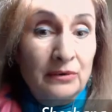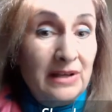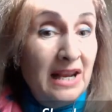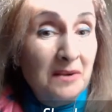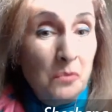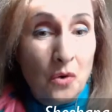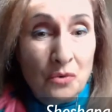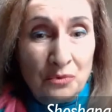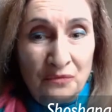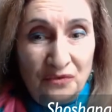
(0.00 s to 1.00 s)
creating
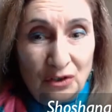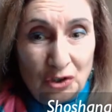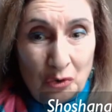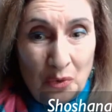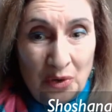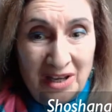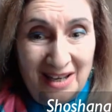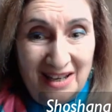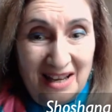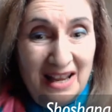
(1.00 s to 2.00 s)
more room for
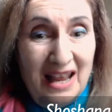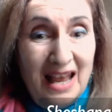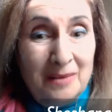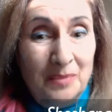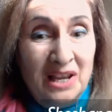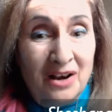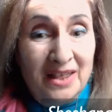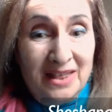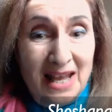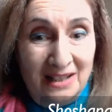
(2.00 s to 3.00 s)
joy and being
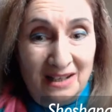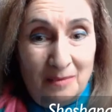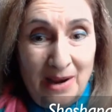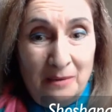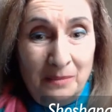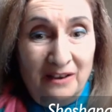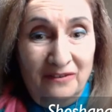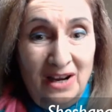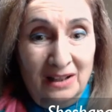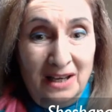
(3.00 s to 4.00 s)
authentic about
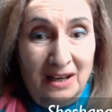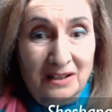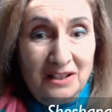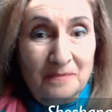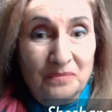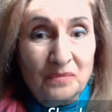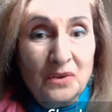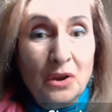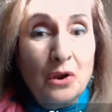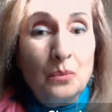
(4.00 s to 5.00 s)
my feelings,
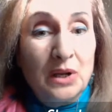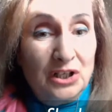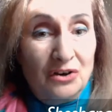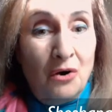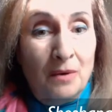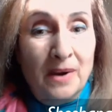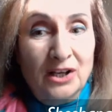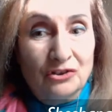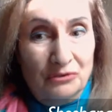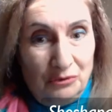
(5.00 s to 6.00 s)
which are
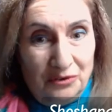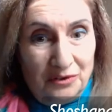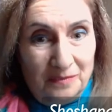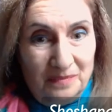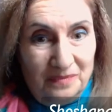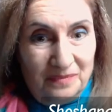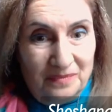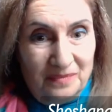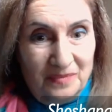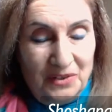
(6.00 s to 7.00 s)
my truth.
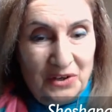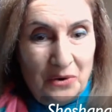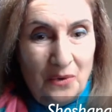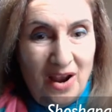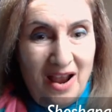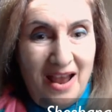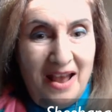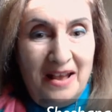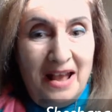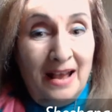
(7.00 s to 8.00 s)
So,
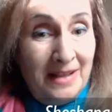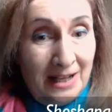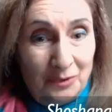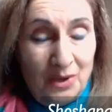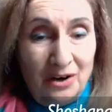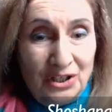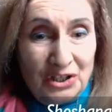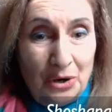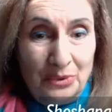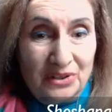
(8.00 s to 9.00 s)
and that's what our
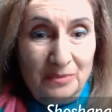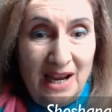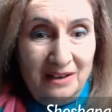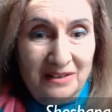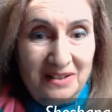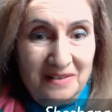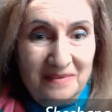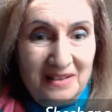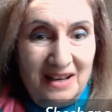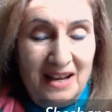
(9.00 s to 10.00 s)
show is about.
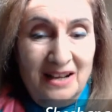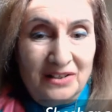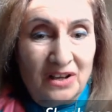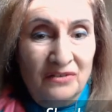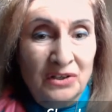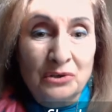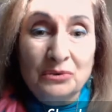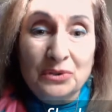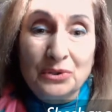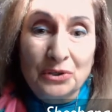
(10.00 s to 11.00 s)
It's giving
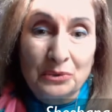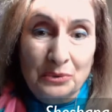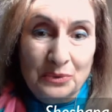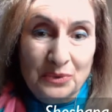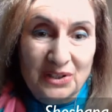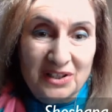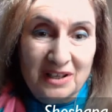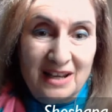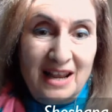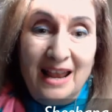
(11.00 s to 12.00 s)
you the
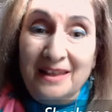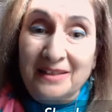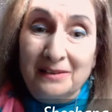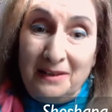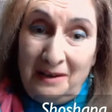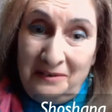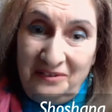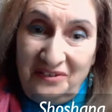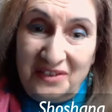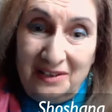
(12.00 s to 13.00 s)
tools, the
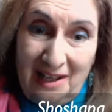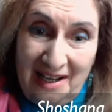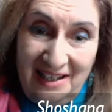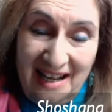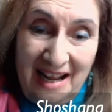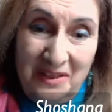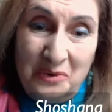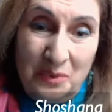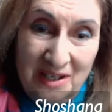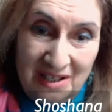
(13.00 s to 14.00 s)
love, the light,
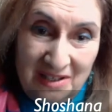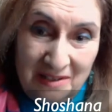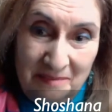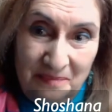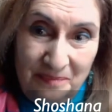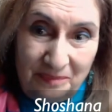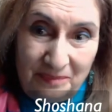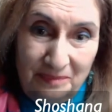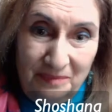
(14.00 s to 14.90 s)
and the wisdom